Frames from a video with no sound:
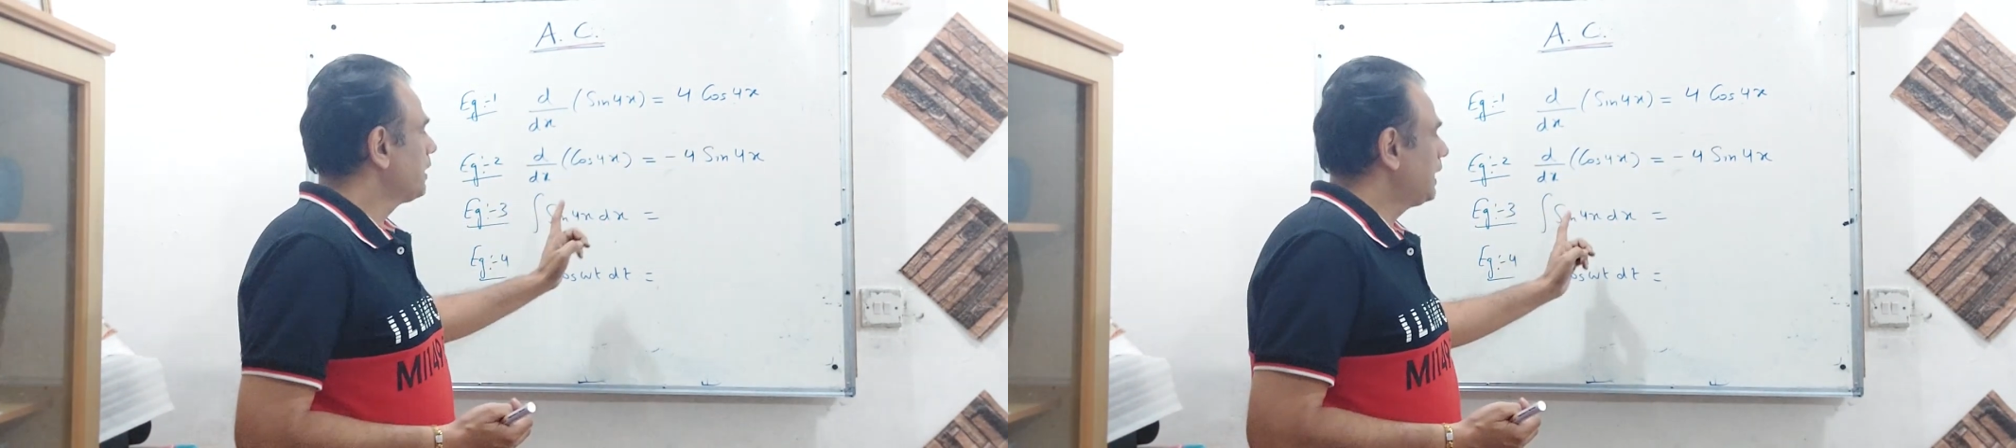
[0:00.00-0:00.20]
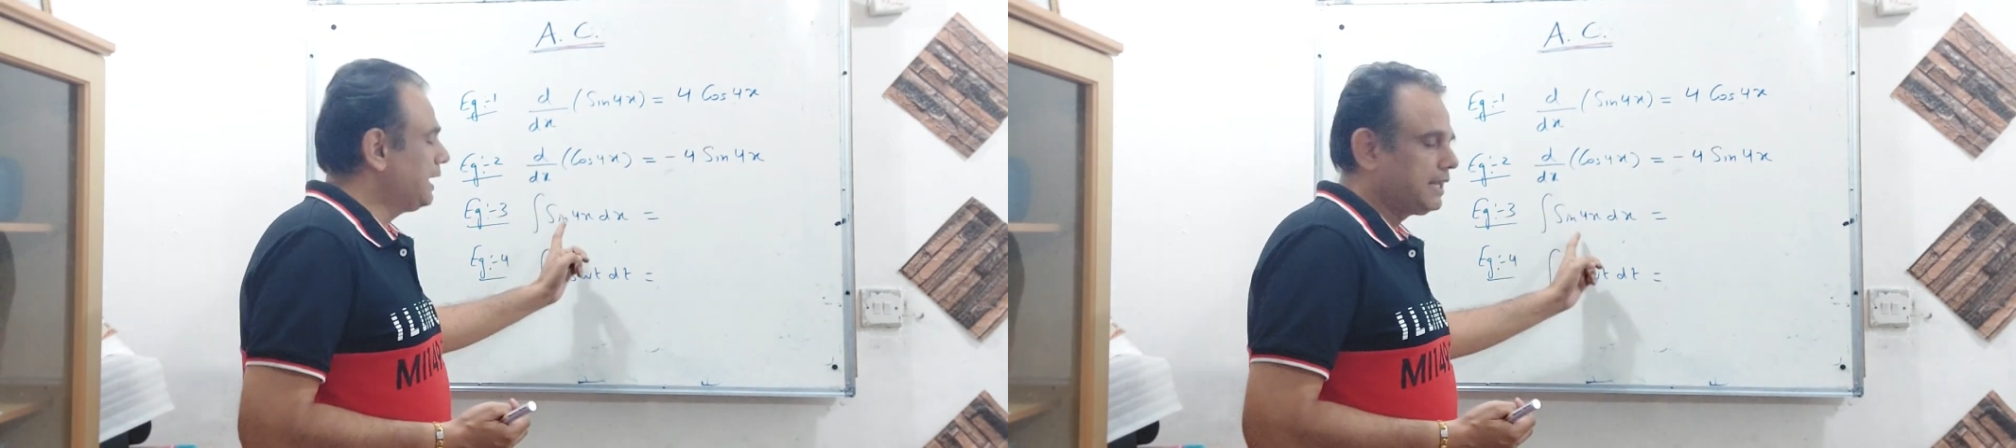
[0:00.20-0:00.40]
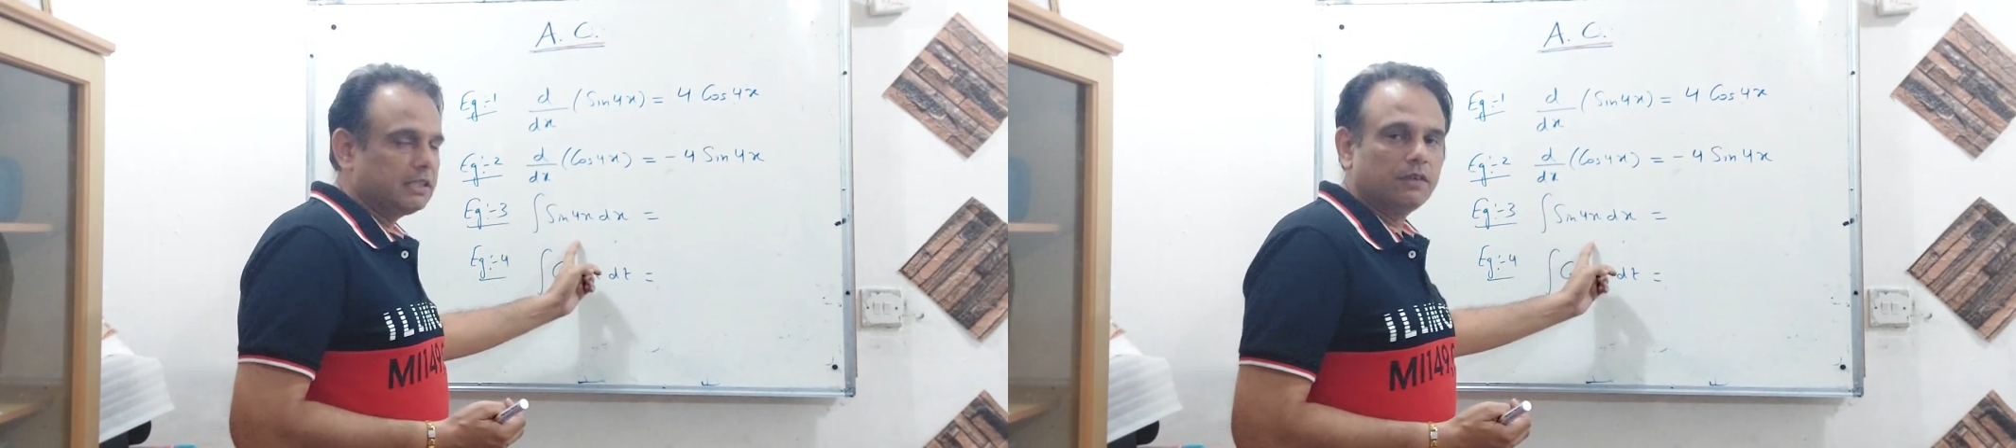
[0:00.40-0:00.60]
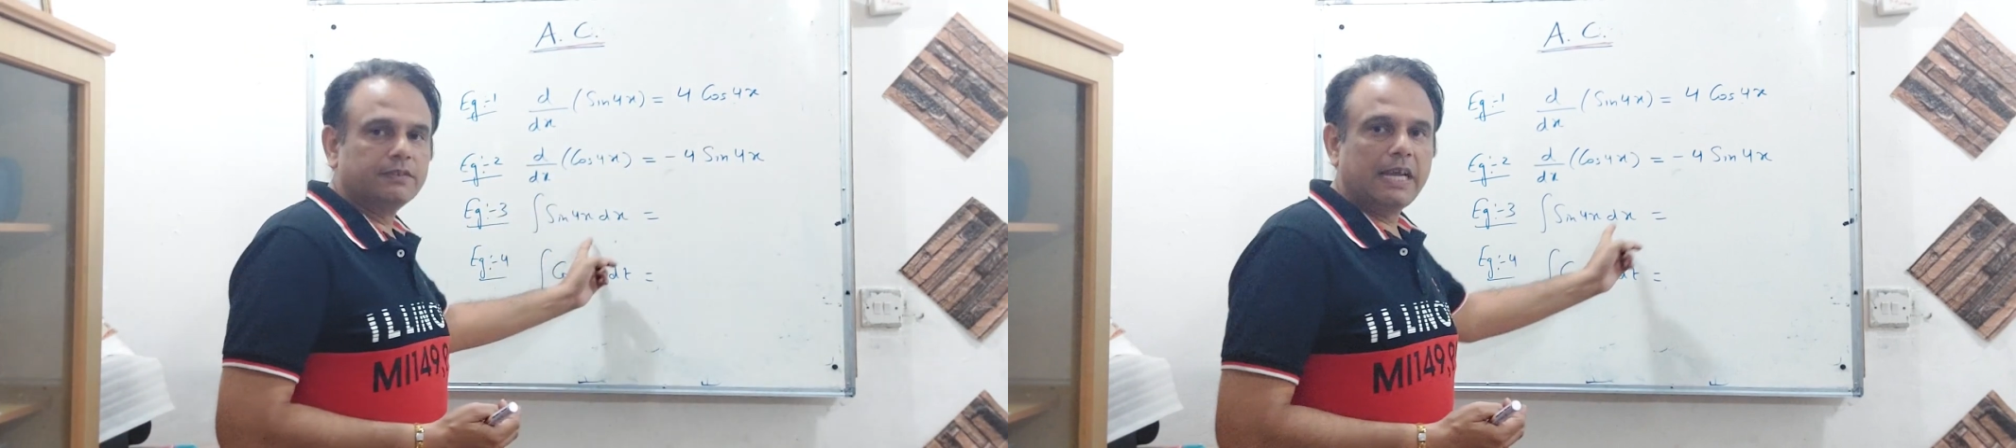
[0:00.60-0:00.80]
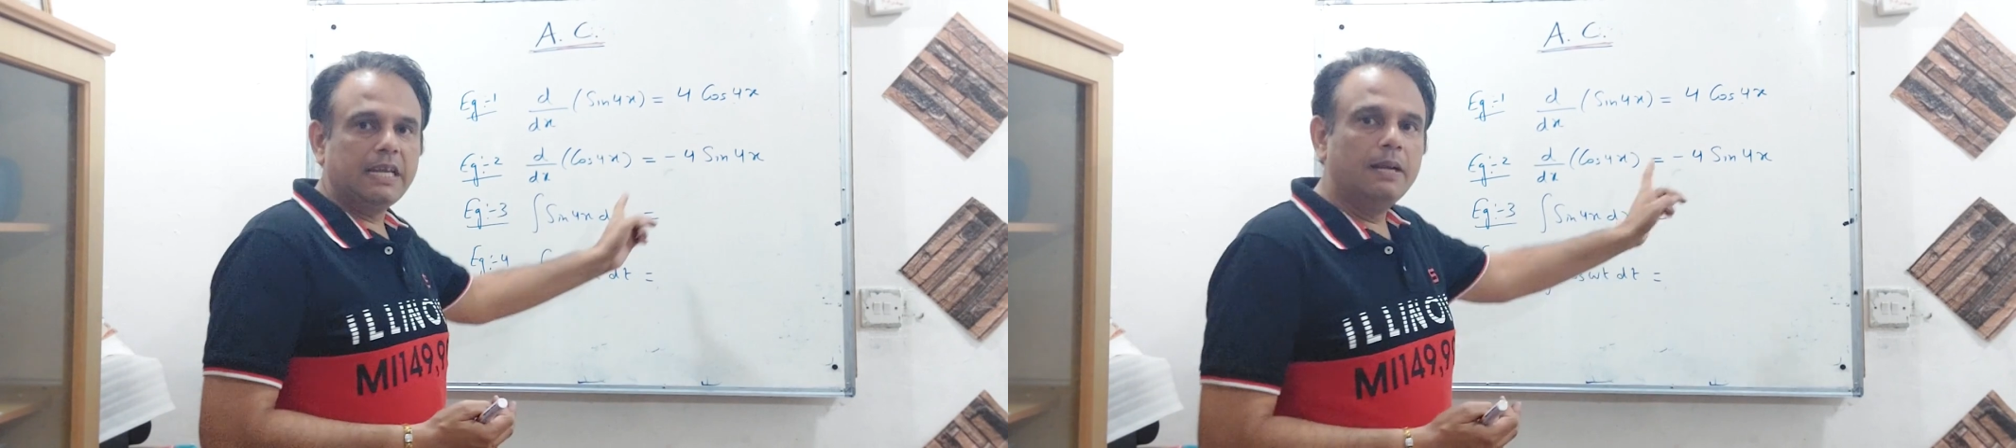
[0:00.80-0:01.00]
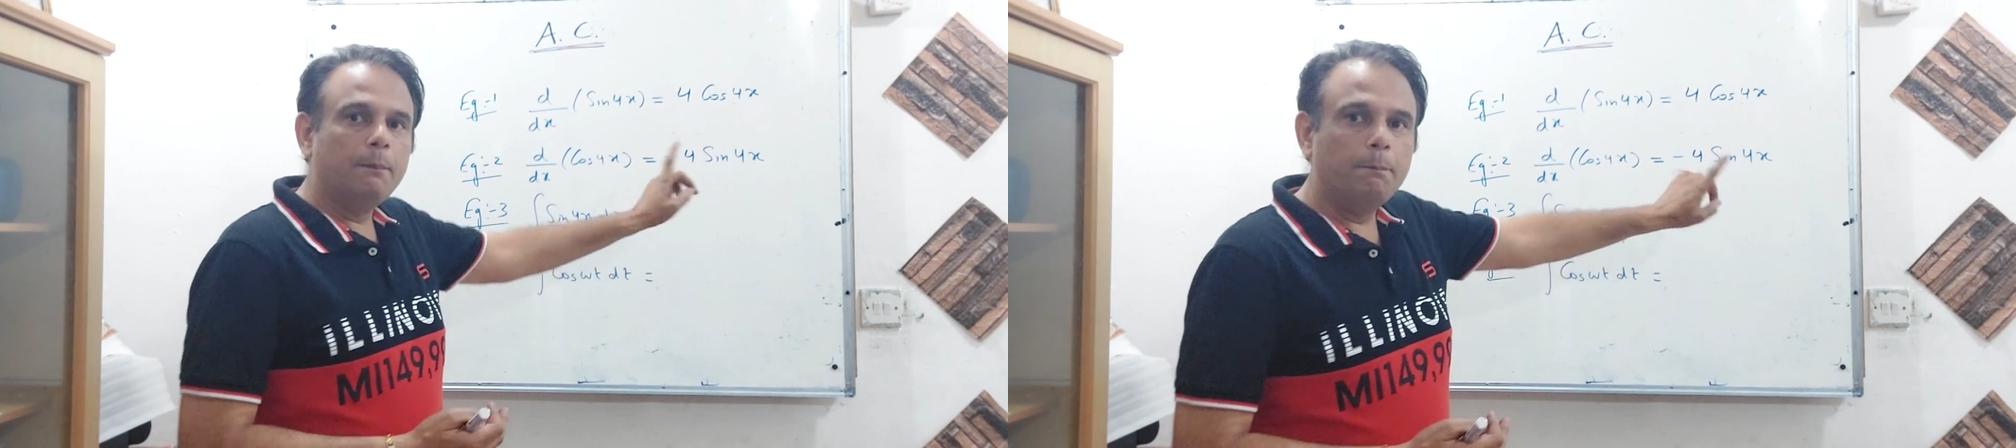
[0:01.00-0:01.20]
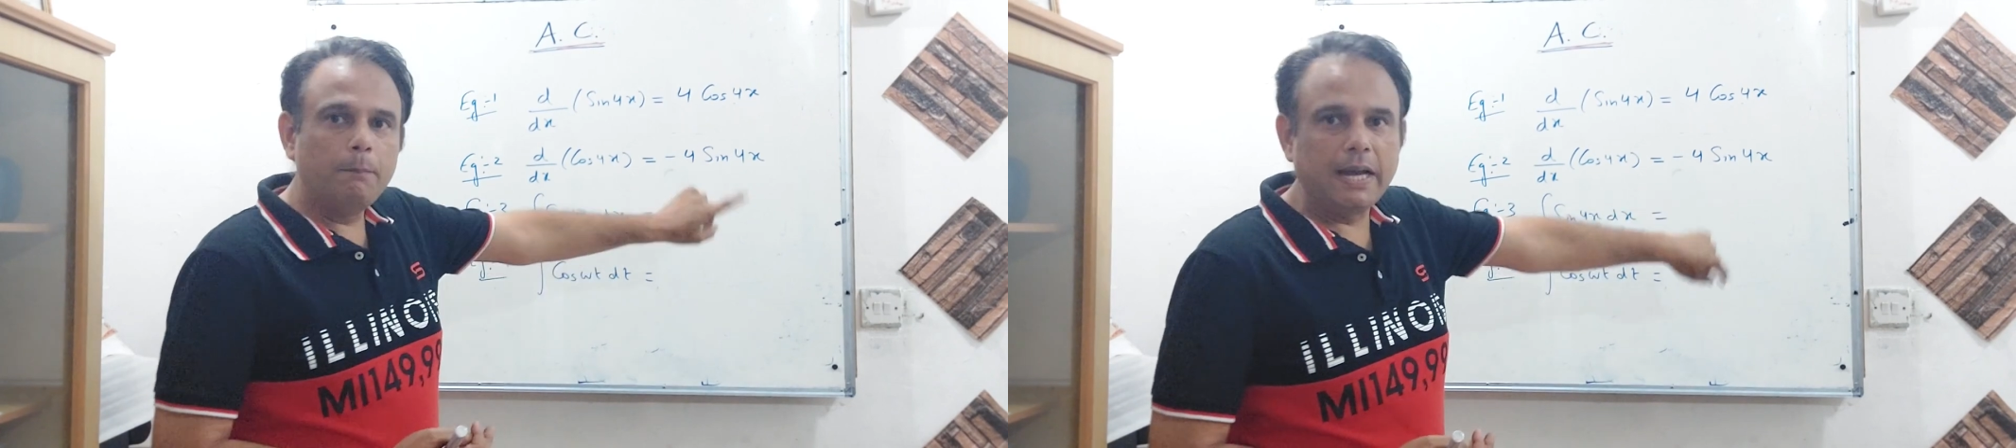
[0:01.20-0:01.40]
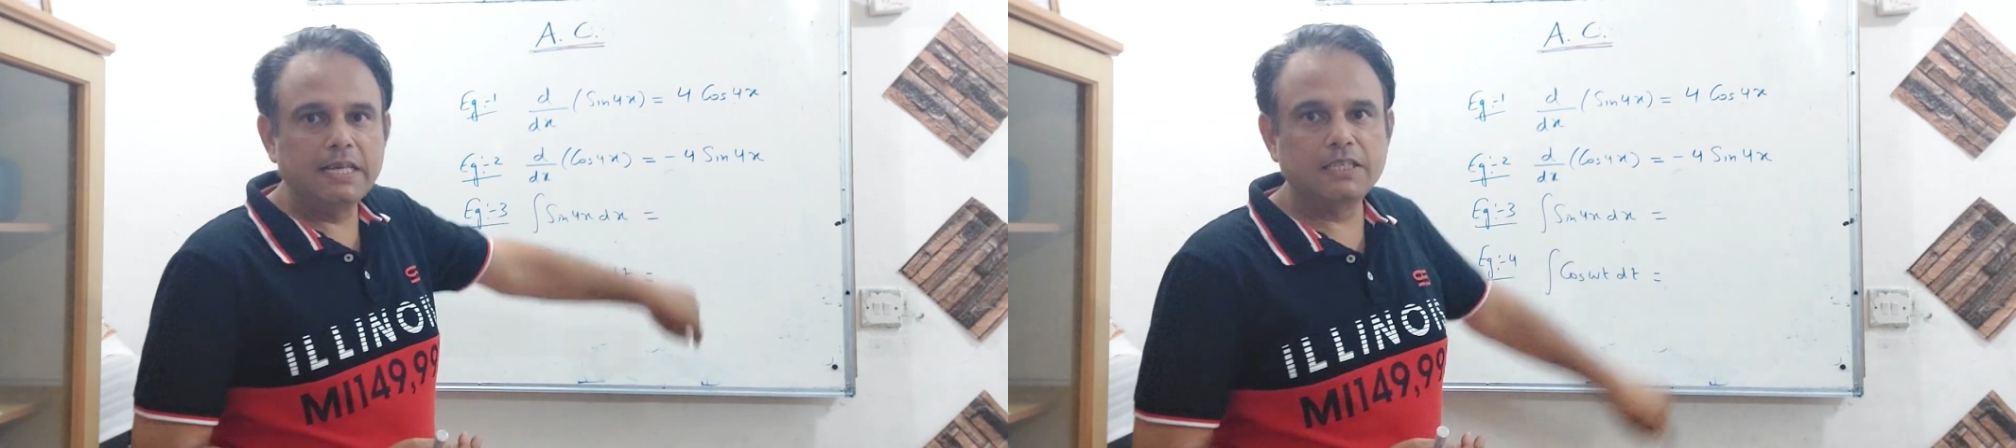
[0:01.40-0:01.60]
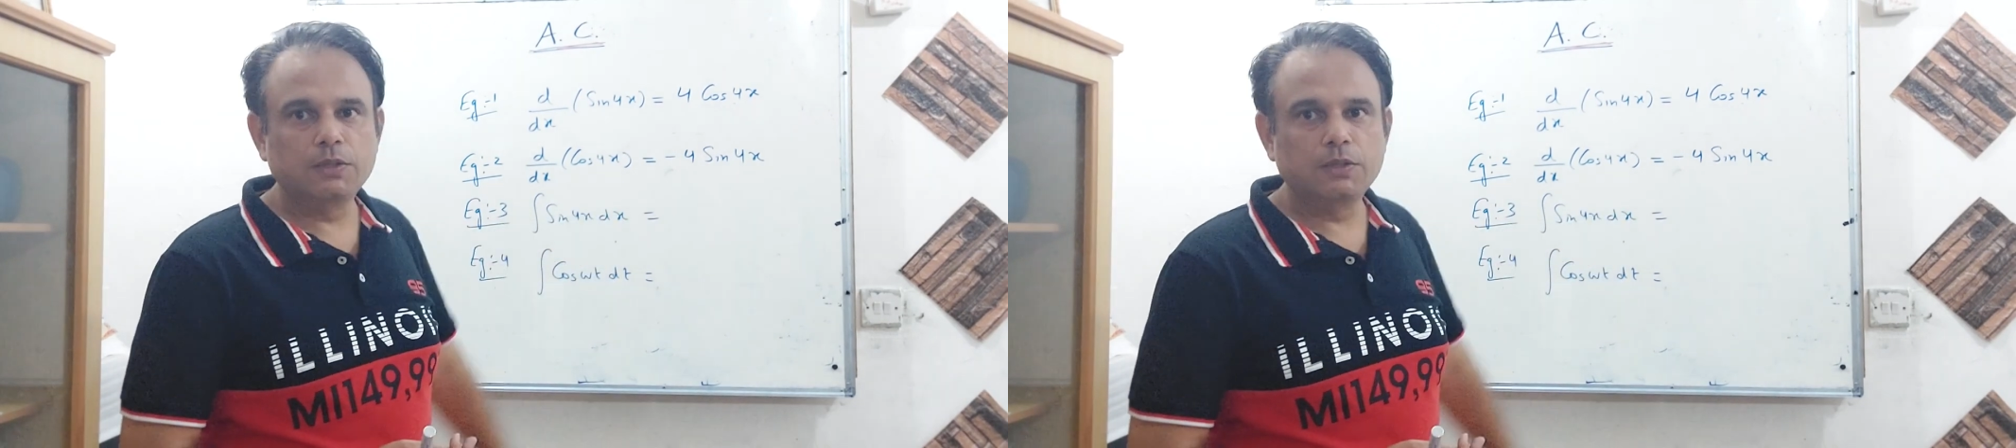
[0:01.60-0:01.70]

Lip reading: Integration of sine minus